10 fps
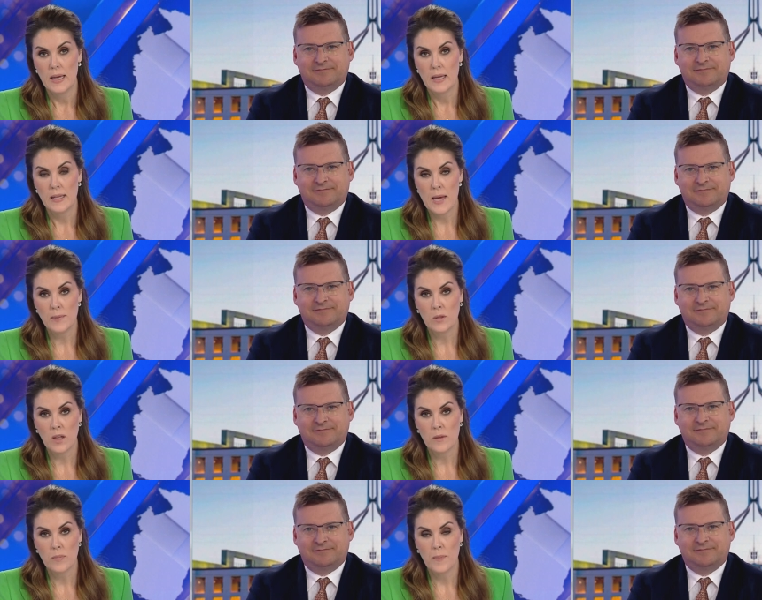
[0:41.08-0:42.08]
Speaker 1: Labor look
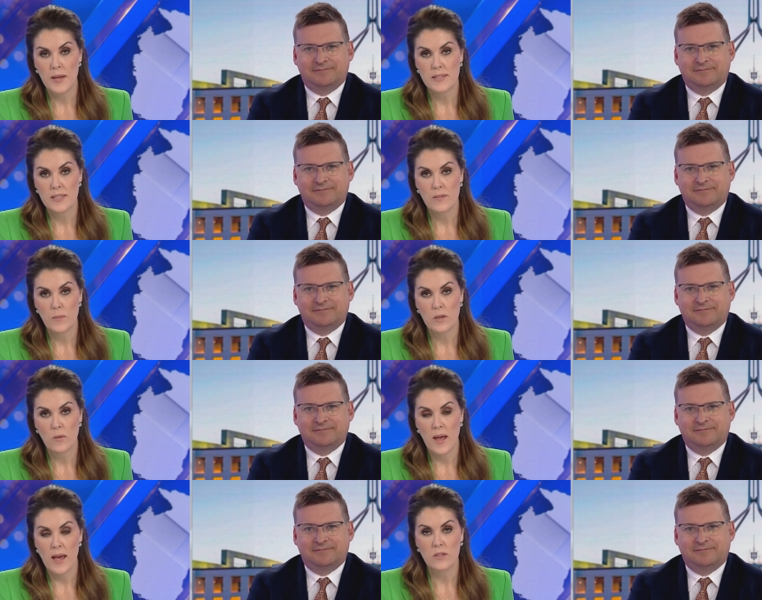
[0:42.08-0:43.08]
like they're prepared to give a bit of
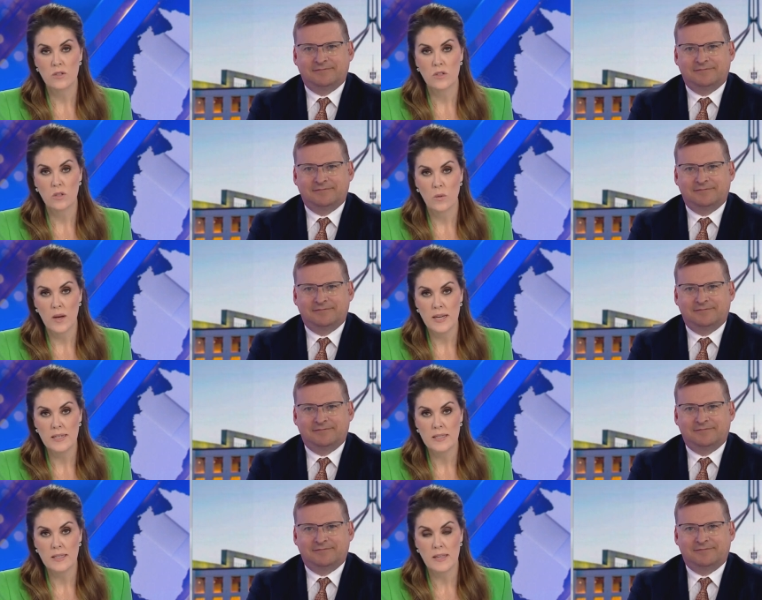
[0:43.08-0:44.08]
ground to the
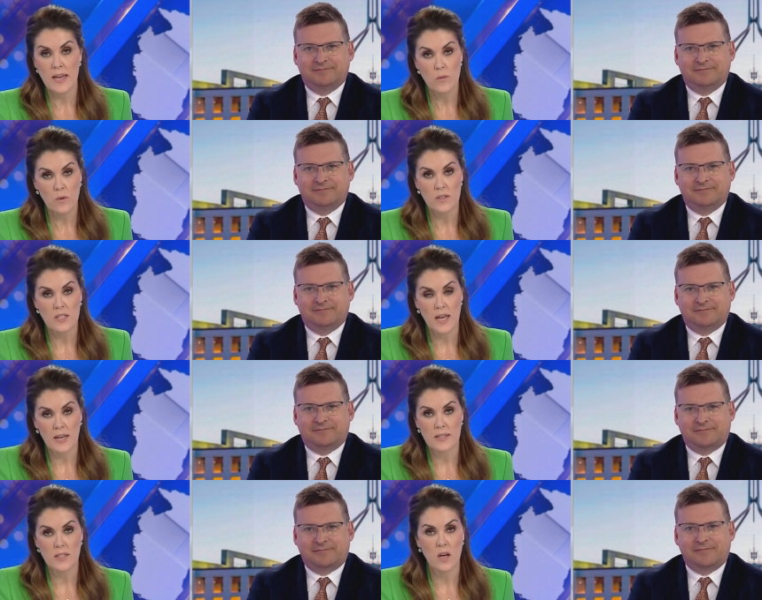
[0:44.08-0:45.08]
Greens. They want the
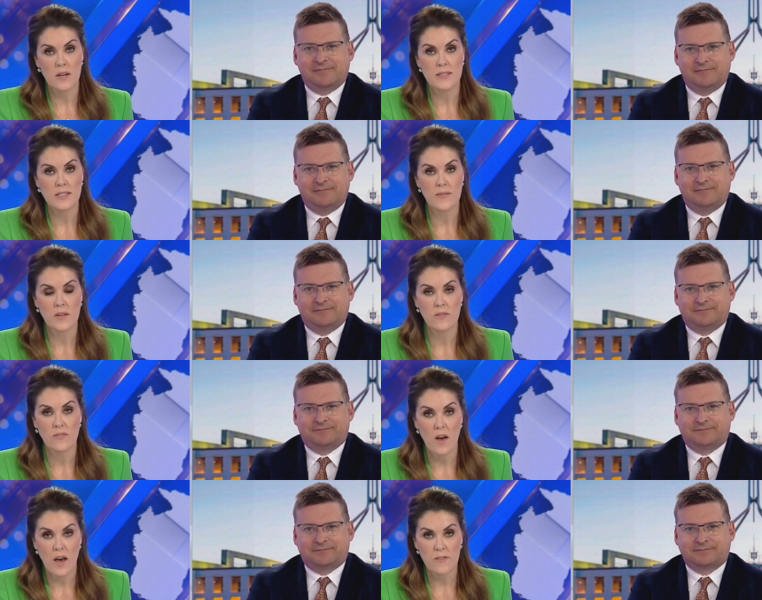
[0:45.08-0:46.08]
target as high as
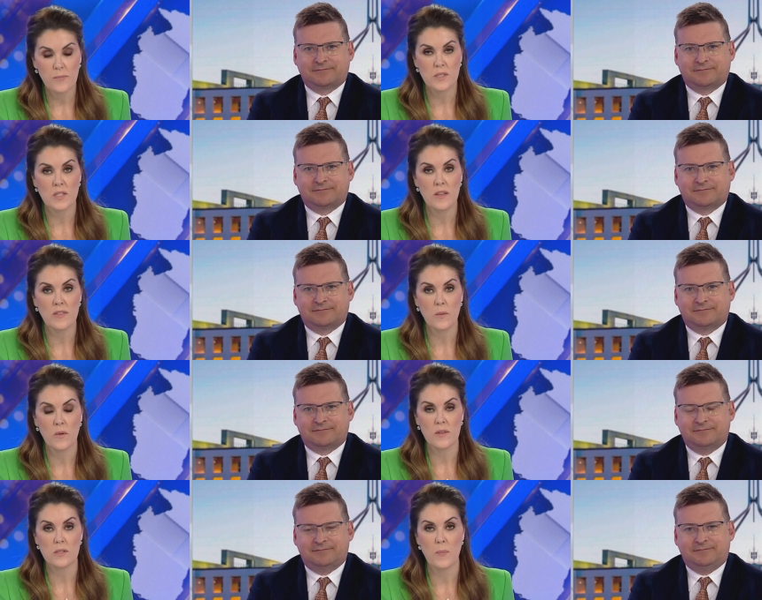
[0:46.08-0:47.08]
seventy-five percent. They
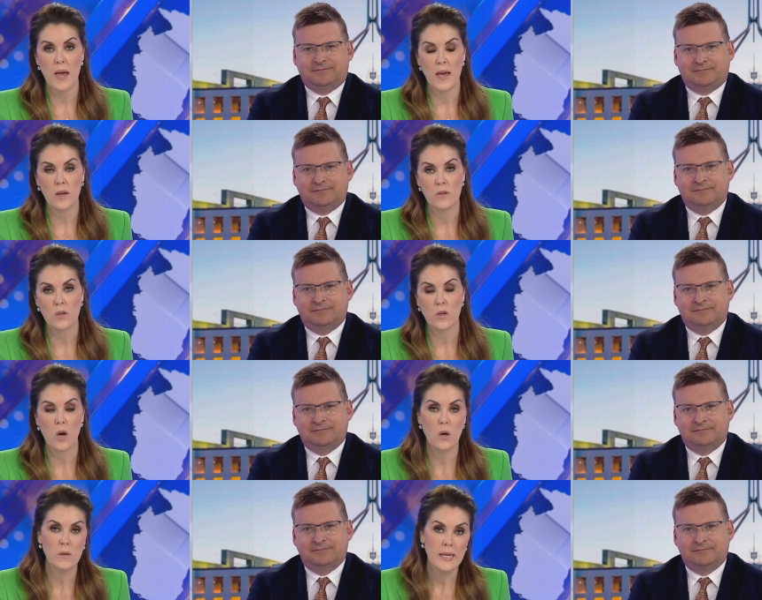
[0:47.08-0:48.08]
want this ban on new
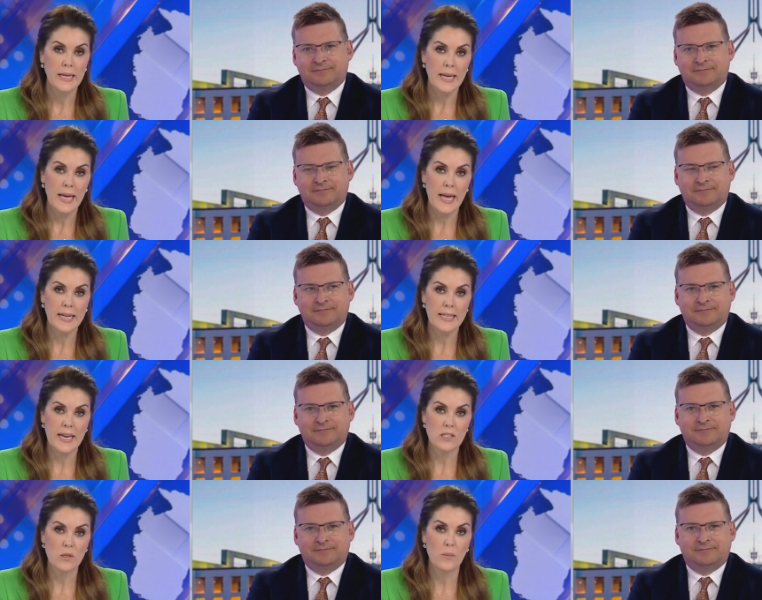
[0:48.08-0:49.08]
coal and
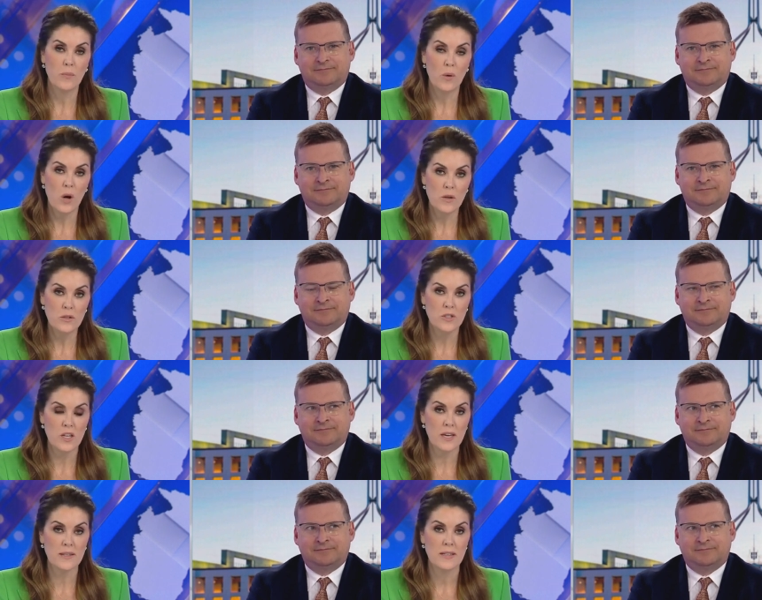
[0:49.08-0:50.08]
gas
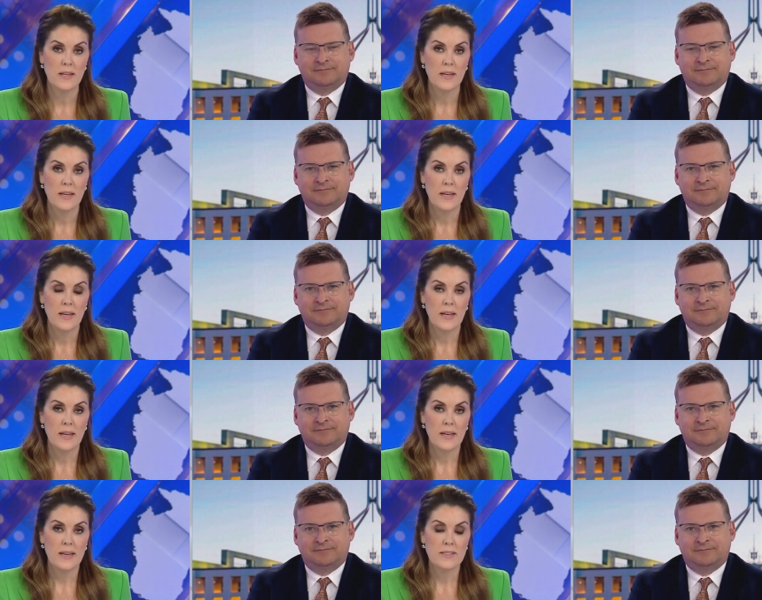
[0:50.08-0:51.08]
projects.
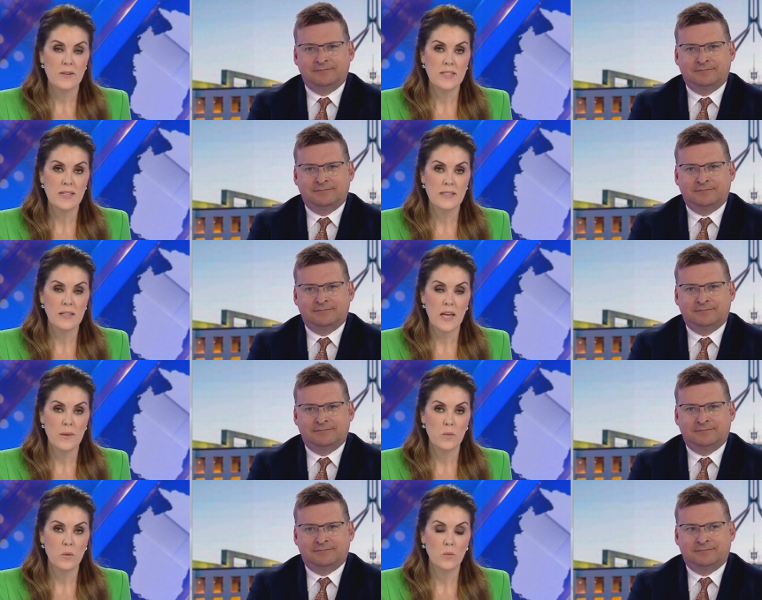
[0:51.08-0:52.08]
Is there any sense that
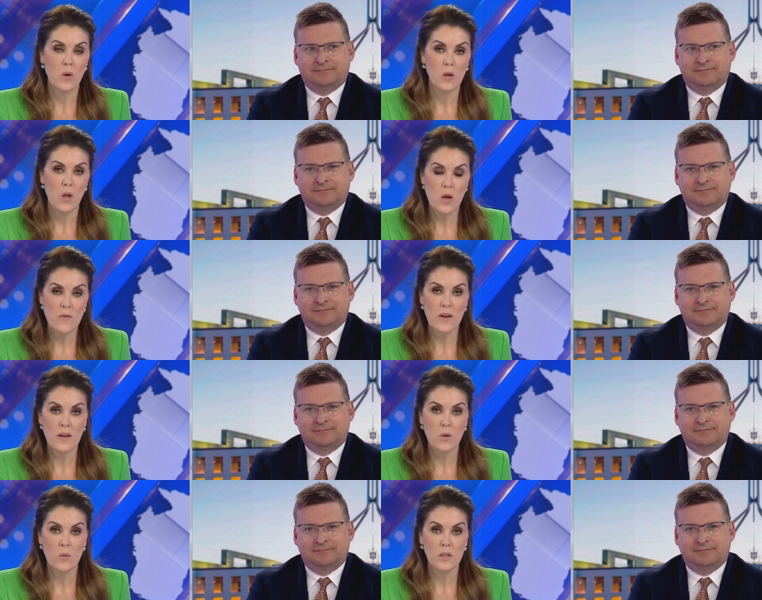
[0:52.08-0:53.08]
Labor will roll over,
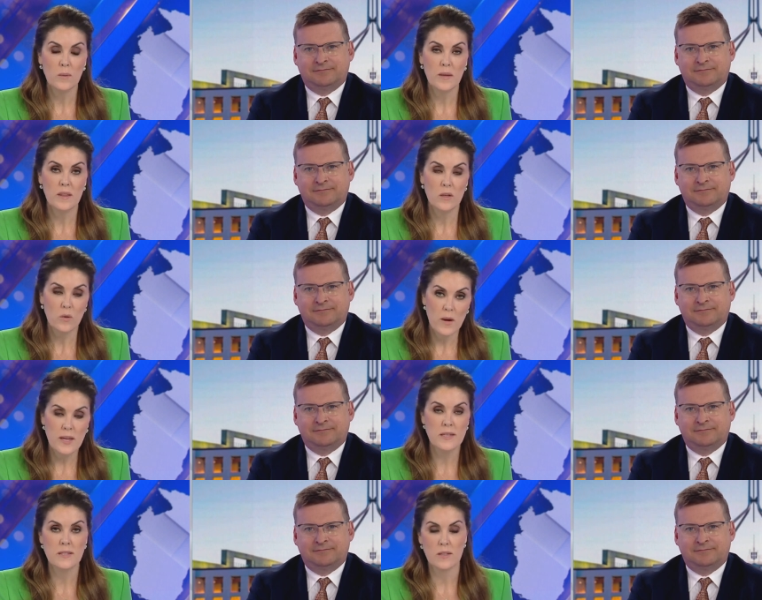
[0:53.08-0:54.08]
or will it be the
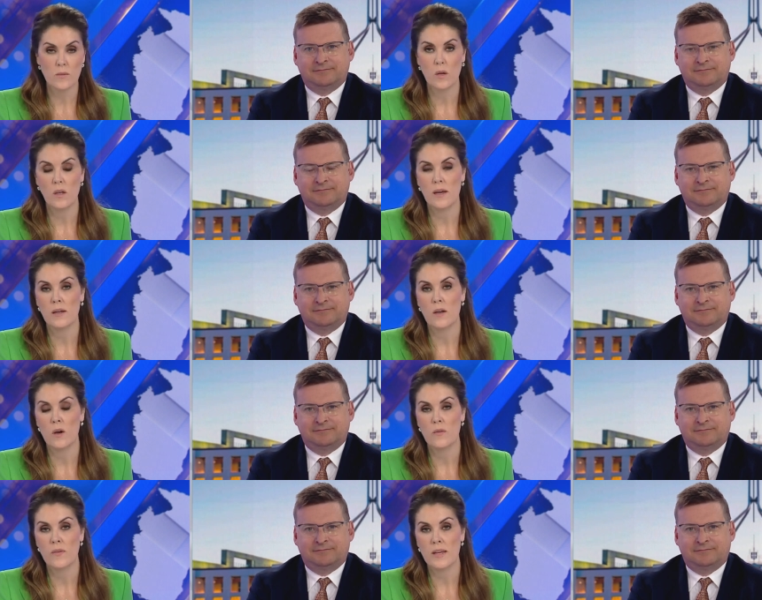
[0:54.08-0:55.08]
Greens that roll
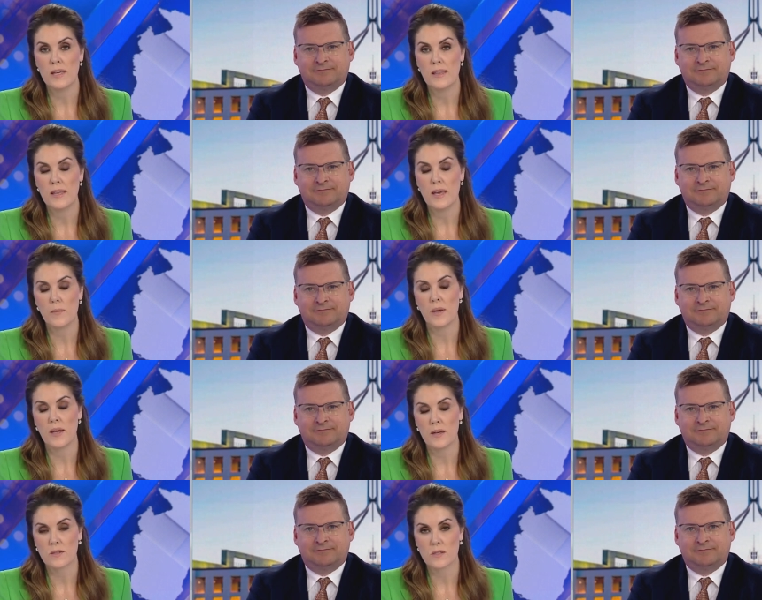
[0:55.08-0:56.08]
over in the upper
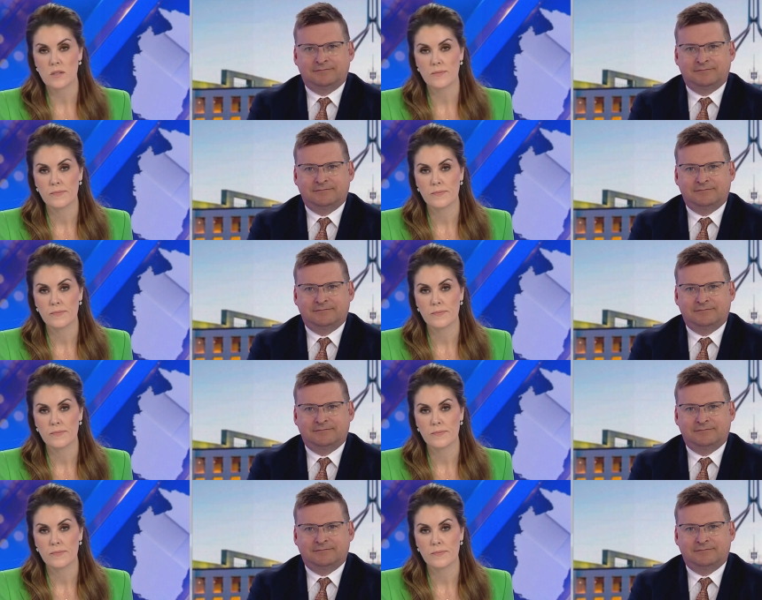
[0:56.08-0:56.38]
house?